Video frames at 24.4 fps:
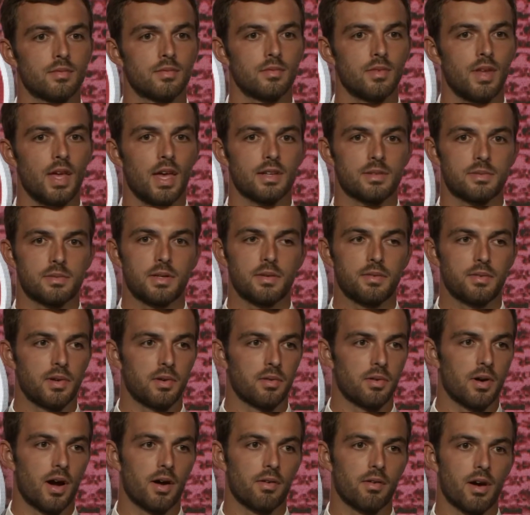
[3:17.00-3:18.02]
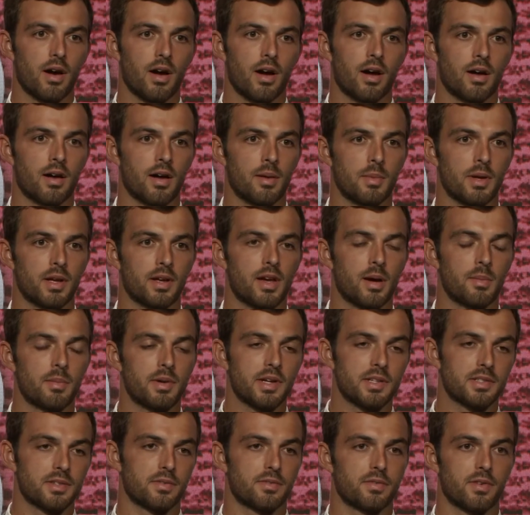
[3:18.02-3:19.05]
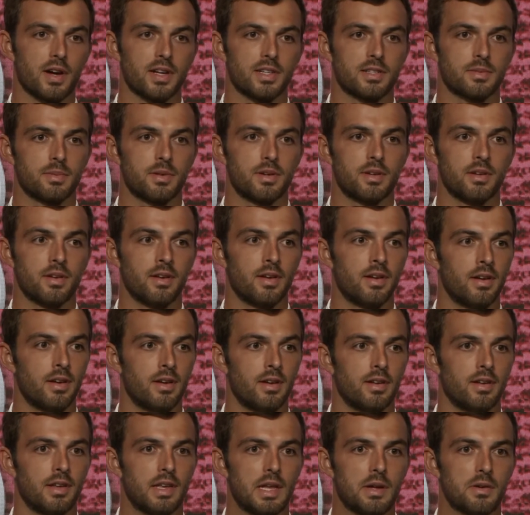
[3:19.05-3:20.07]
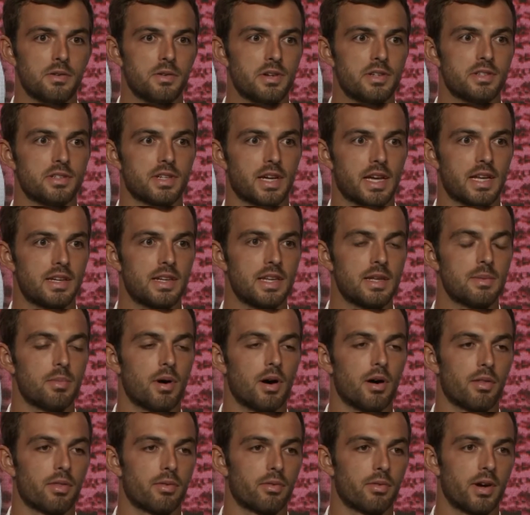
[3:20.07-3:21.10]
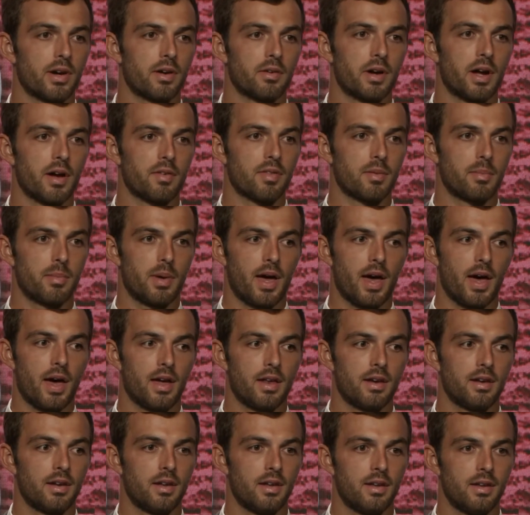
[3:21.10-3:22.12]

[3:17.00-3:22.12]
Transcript: Yeah, specifically Ra Ra. I mean, coming in as a freshman, you're really just like a deep ball threat right off the bat.